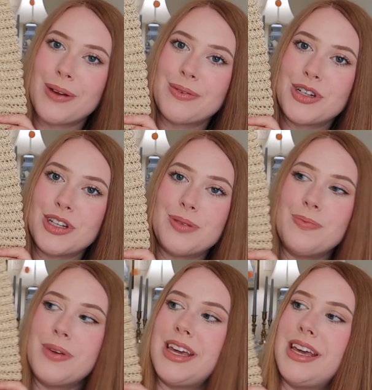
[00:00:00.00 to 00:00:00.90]
it would
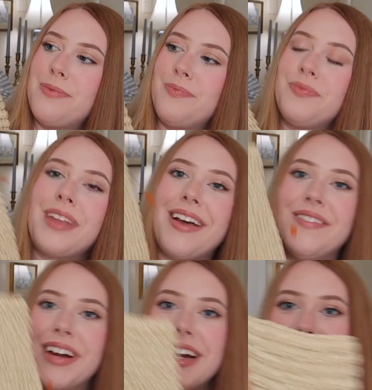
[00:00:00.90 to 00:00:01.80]
just be
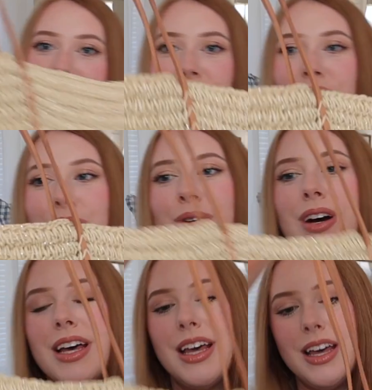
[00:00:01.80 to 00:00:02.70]
very functional
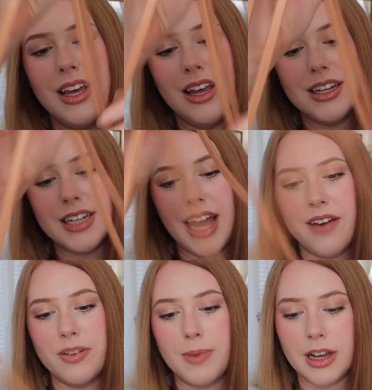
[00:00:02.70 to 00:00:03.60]
to
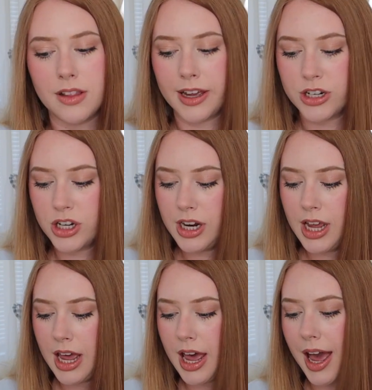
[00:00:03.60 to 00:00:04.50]
have in my collection.
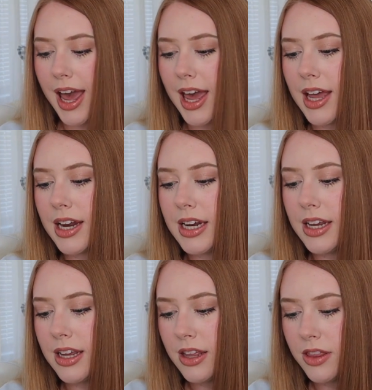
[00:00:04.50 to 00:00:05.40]
And
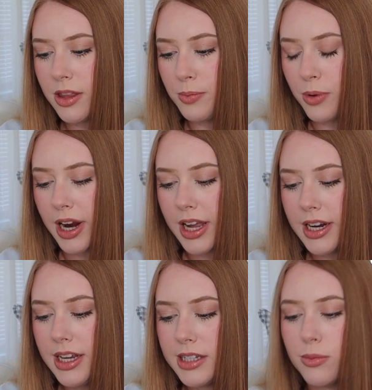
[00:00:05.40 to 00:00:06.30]
the
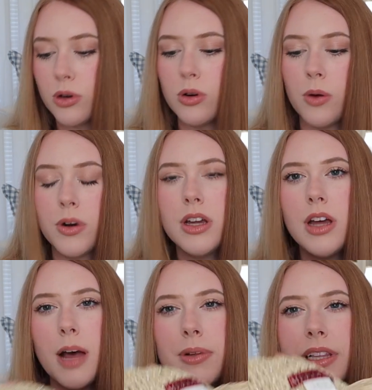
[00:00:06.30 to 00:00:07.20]
brand is
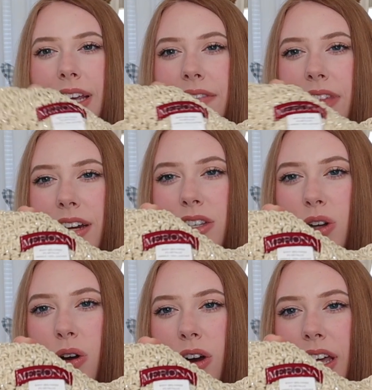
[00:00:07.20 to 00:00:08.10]
Morona. I believe that is
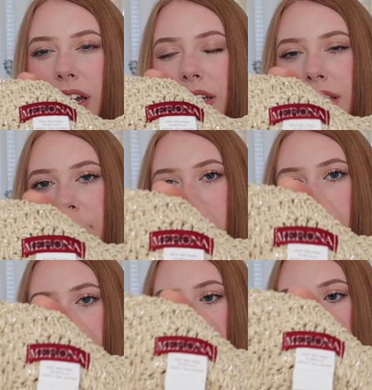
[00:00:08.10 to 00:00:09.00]
Target. Is that a Target